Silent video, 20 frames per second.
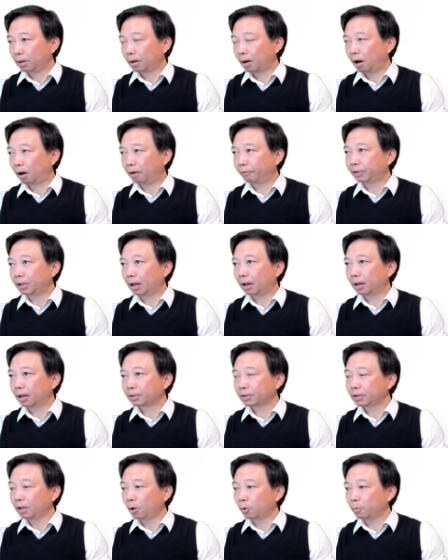of the
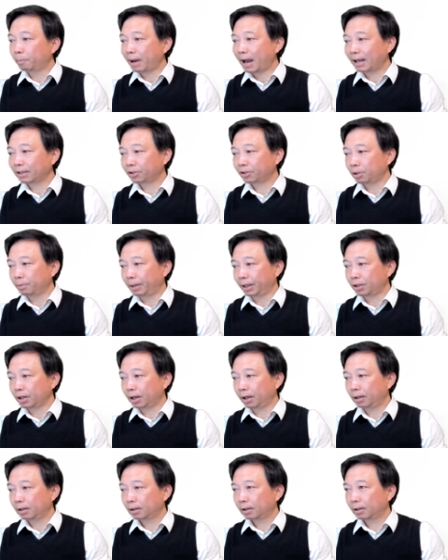slope
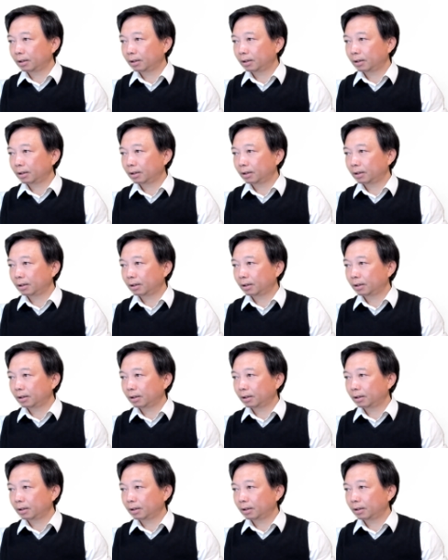estimator